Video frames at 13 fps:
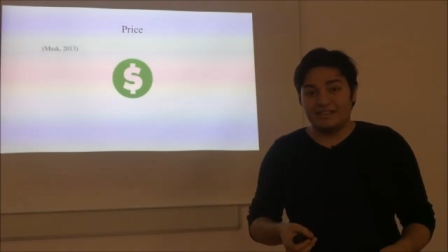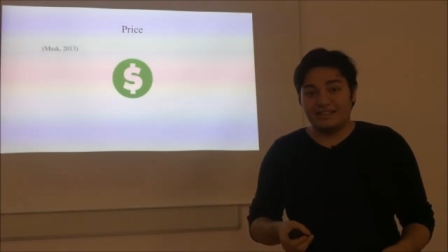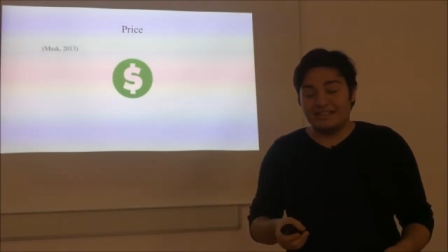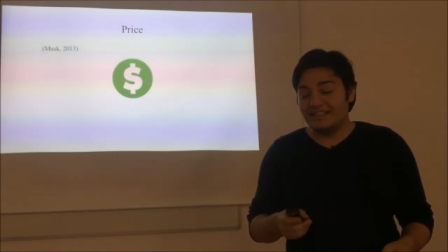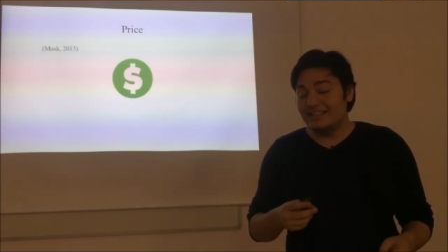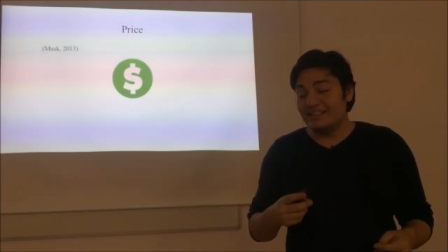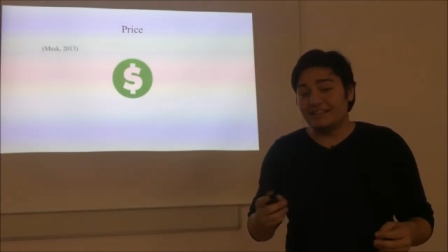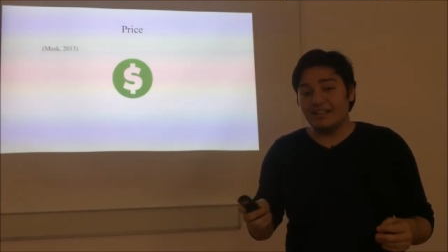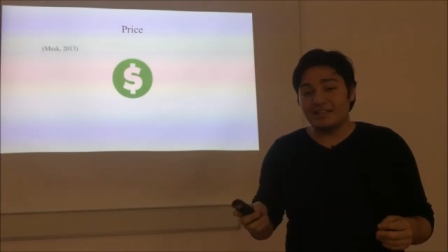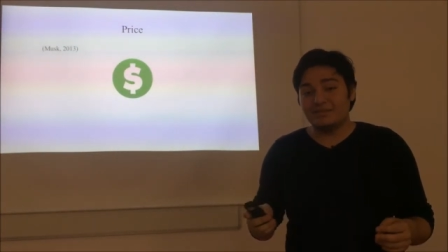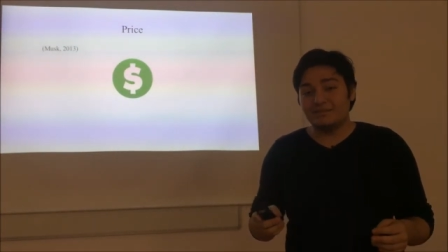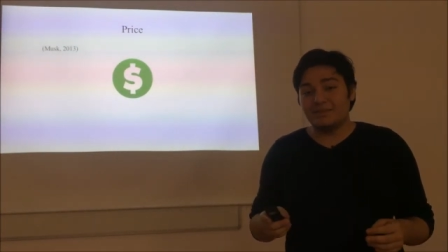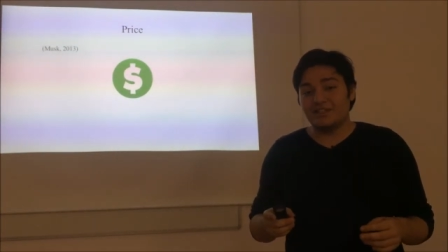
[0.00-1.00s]
he did
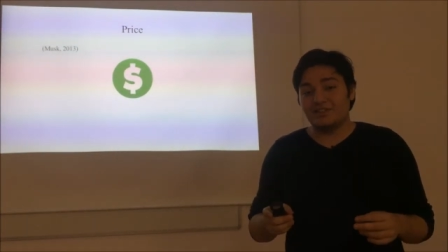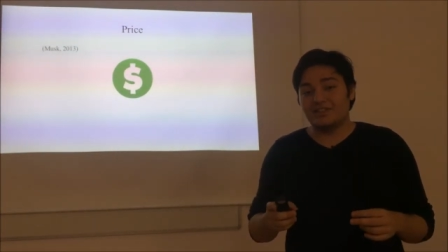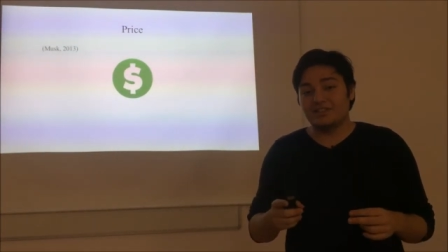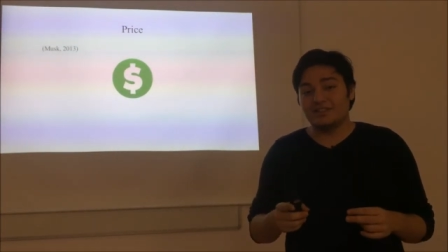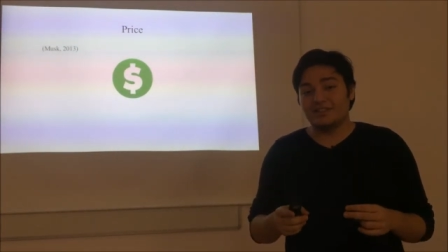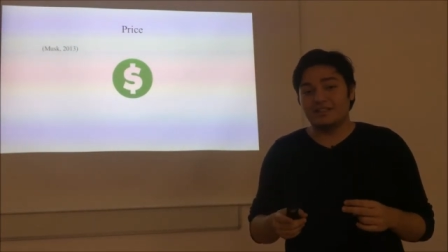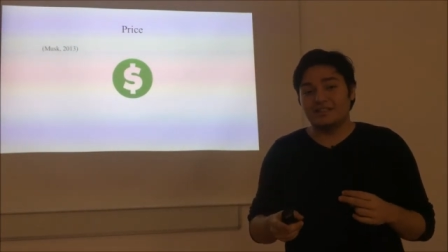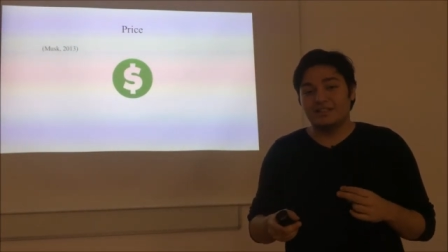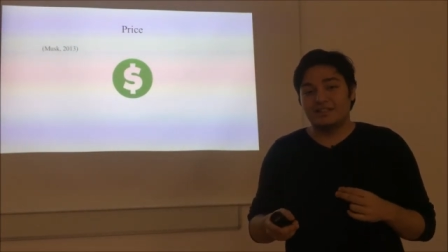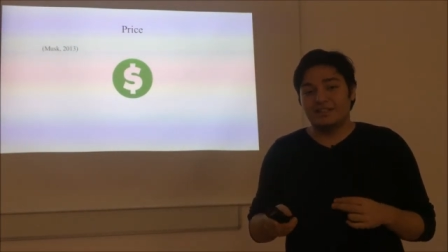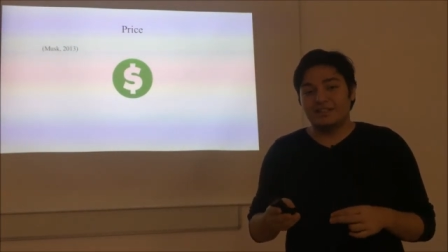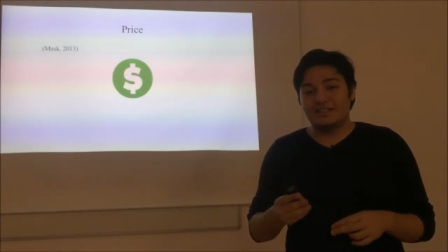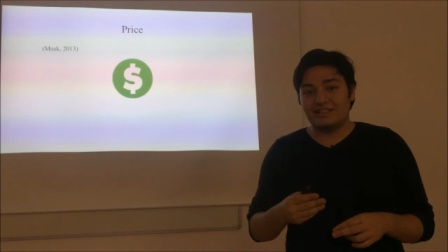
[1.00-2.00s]
not mention the
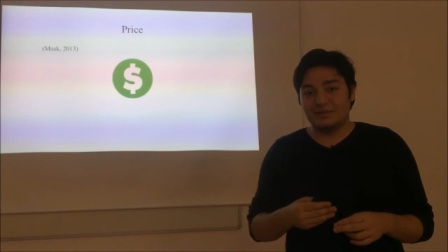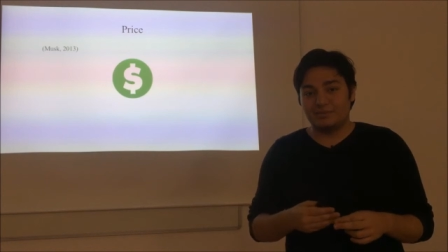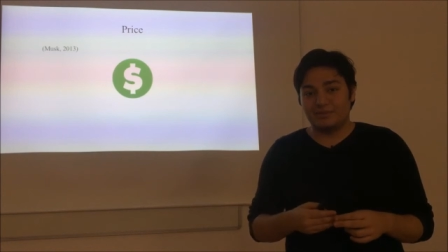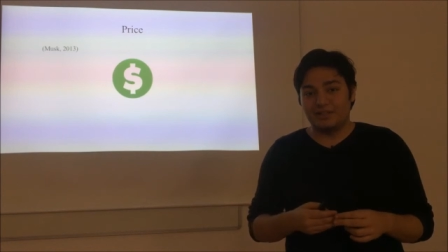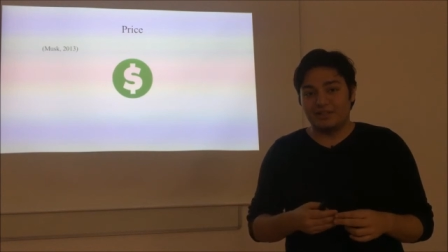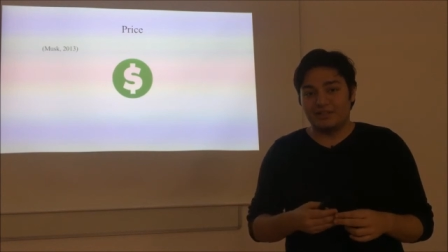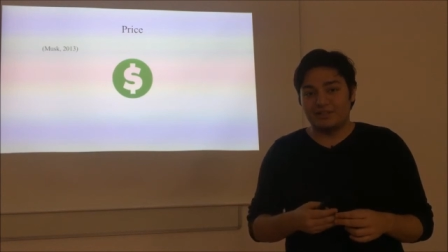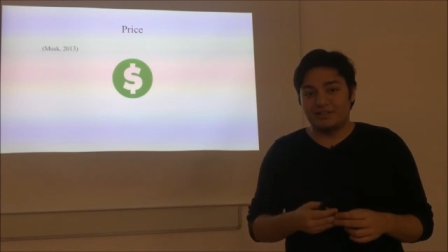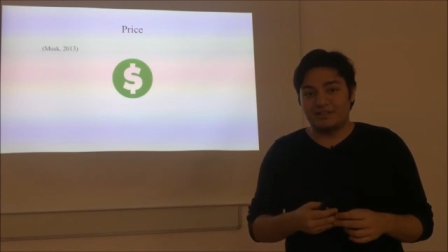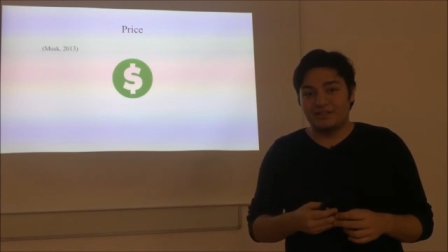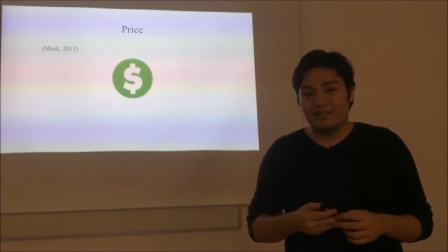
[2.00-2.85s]
ticket price,